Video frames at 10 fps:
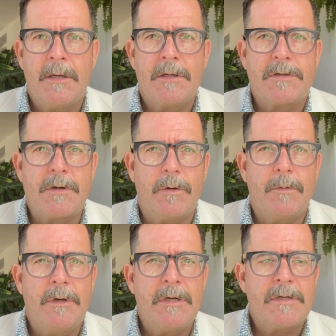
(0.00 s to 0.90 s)

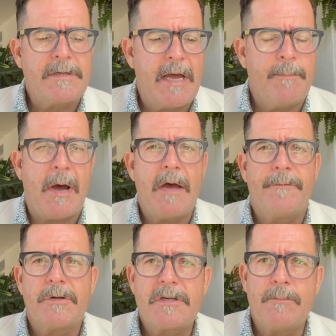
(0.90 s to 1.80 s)
So Stand by
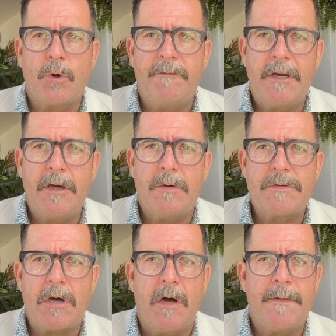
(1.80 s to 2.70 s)
for some more
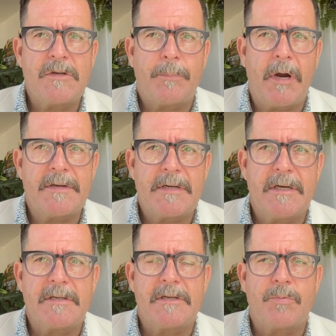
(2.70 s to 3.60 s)
videos on this
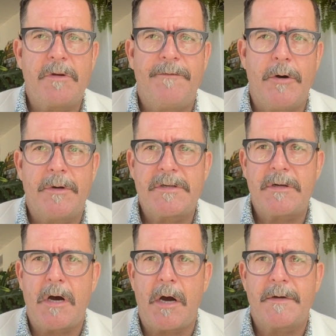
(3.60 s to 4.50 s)
process as we focus
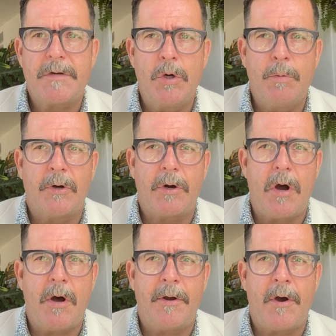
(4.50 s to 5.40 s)
October on